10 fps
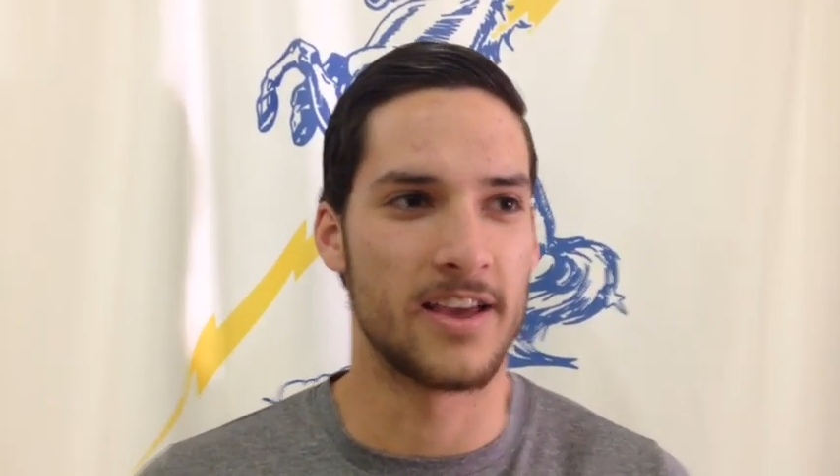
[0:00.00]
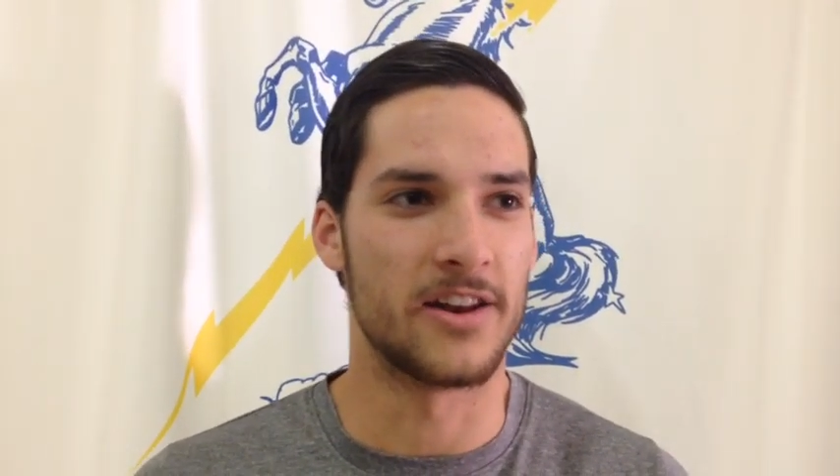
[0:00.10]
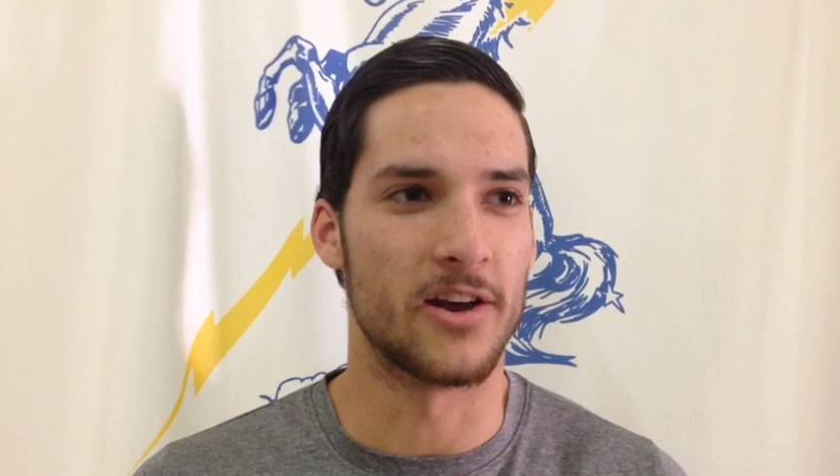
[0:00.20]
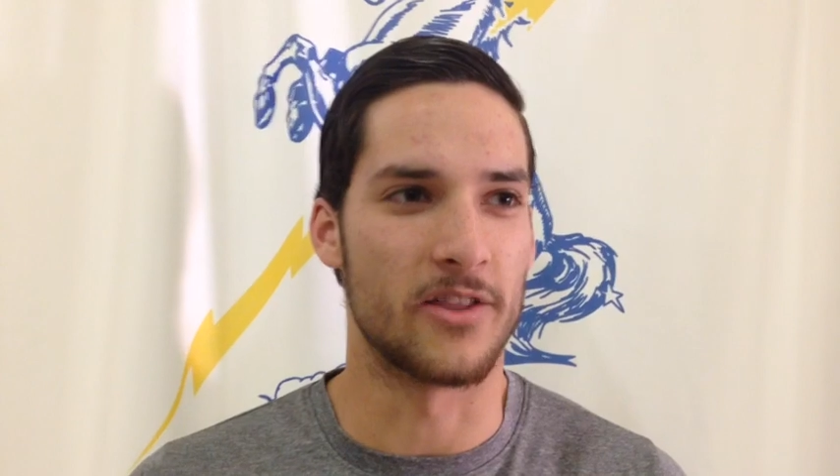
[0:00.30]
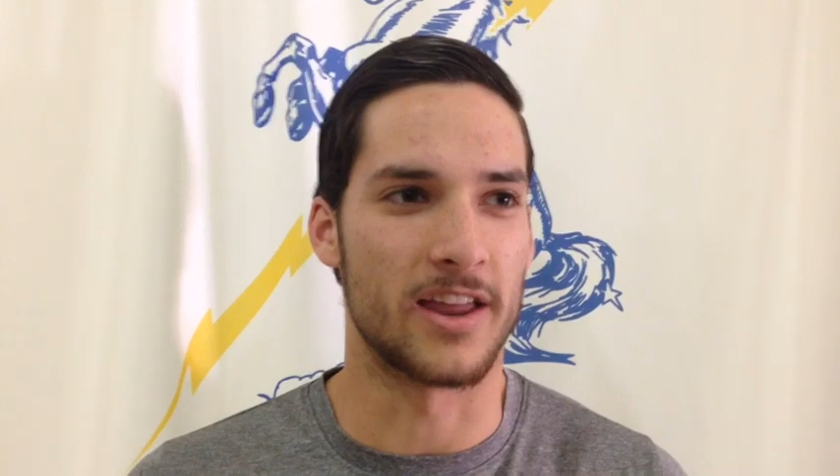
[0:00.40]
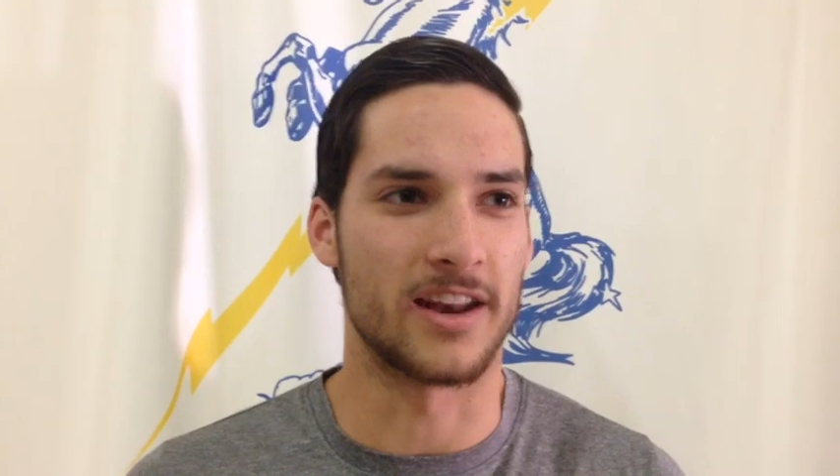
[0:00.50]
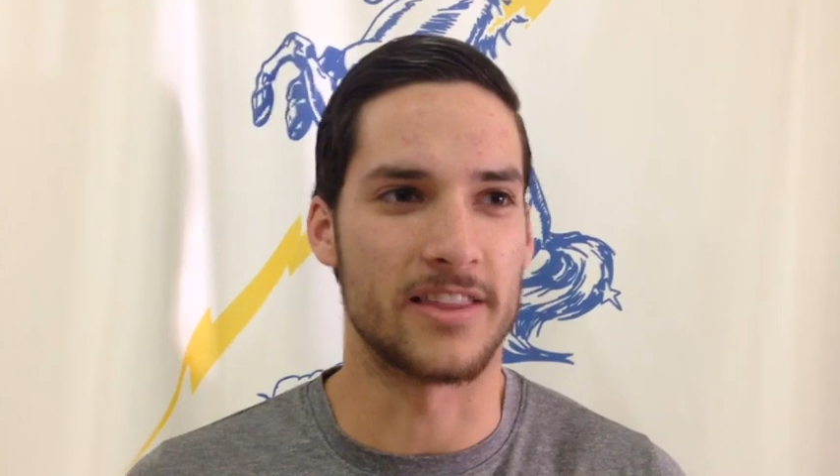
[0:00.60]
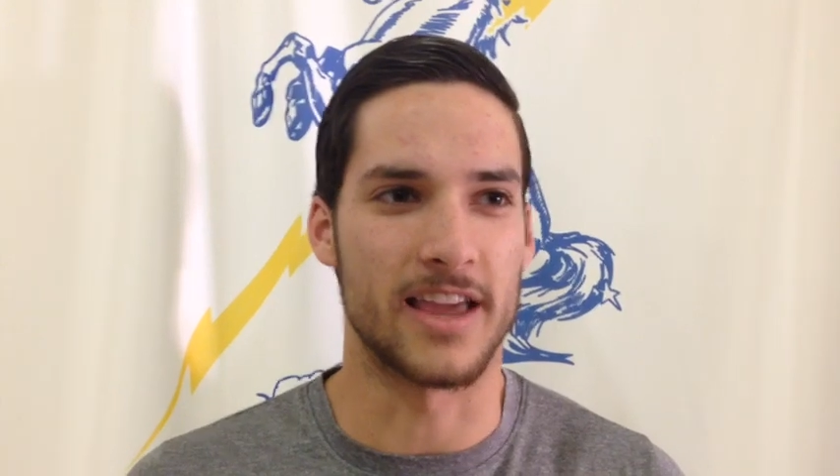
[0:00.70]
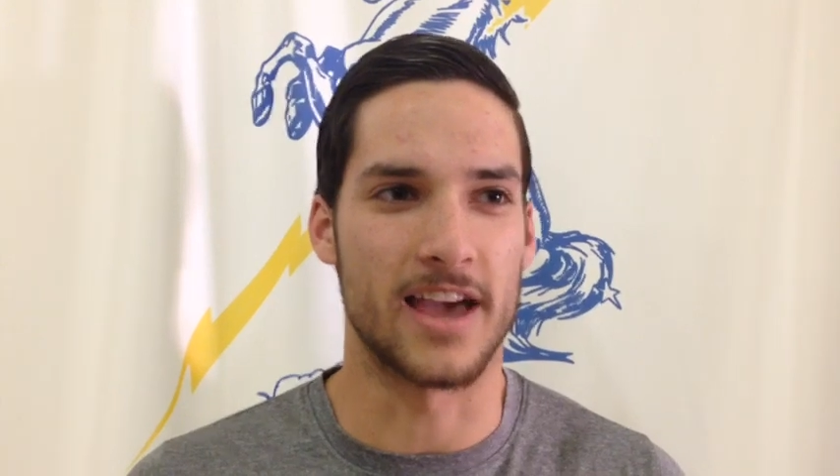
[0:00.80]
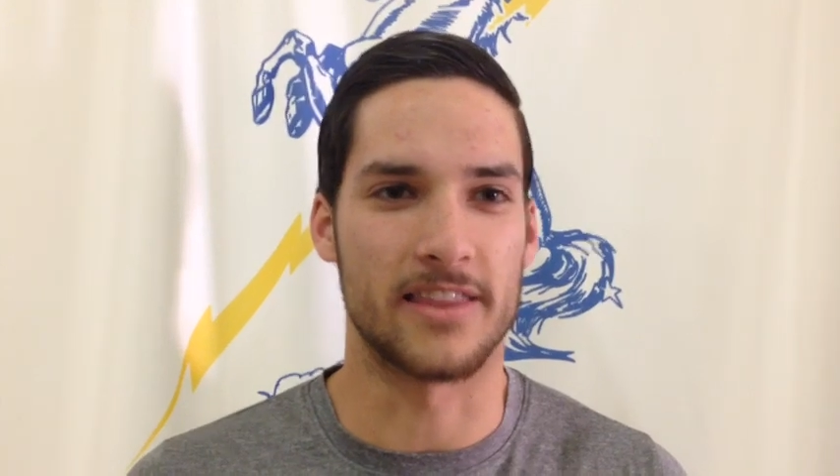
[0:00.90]
know that in
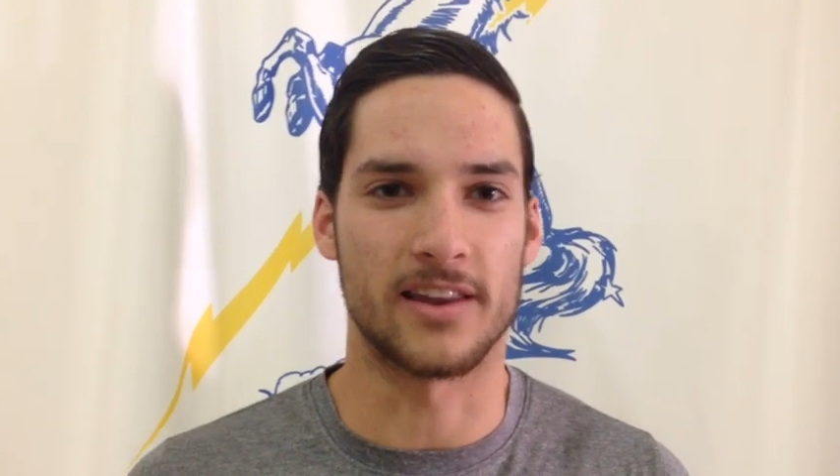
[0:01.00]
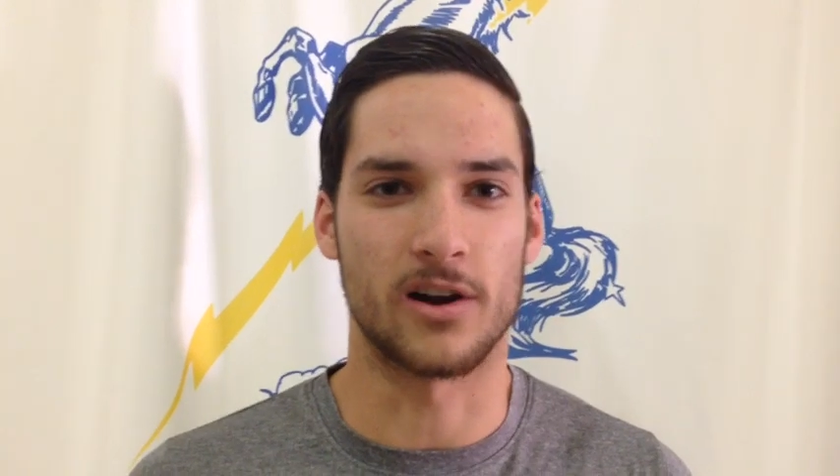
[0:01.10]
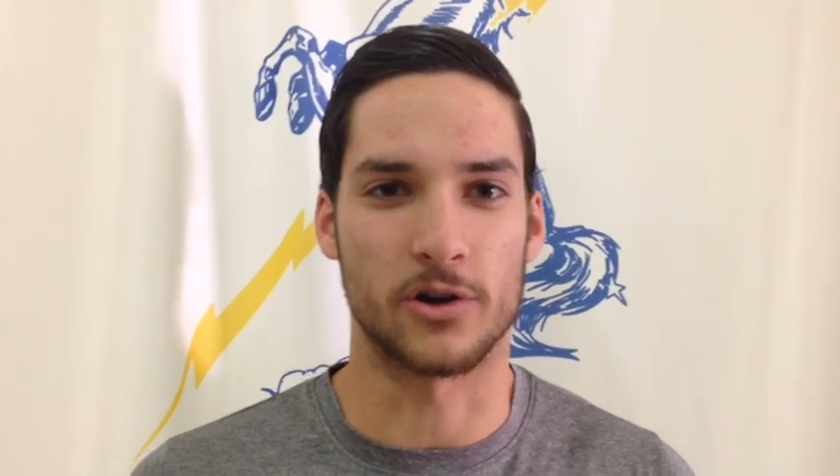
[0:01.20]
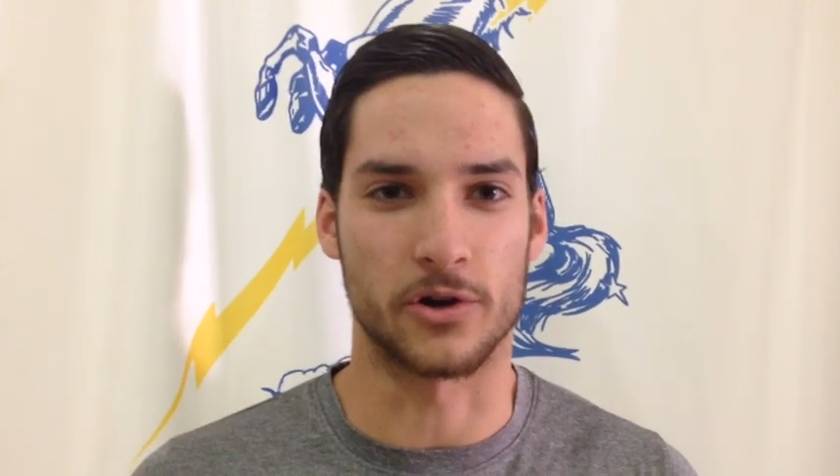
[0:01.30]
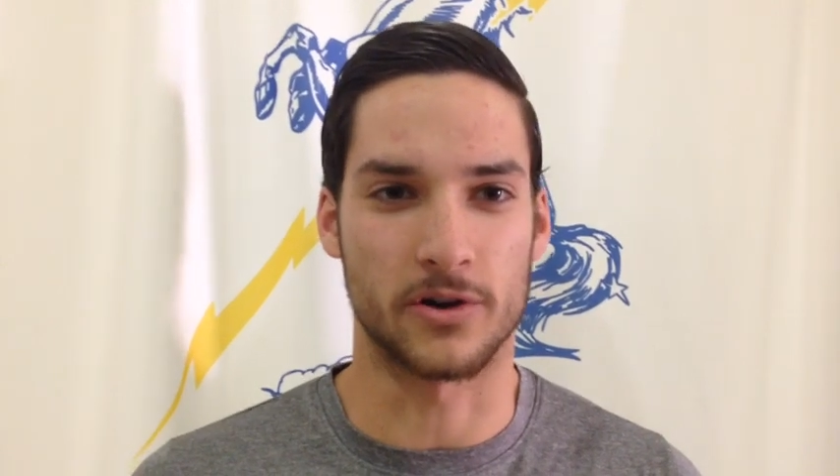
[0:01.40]
the end that all your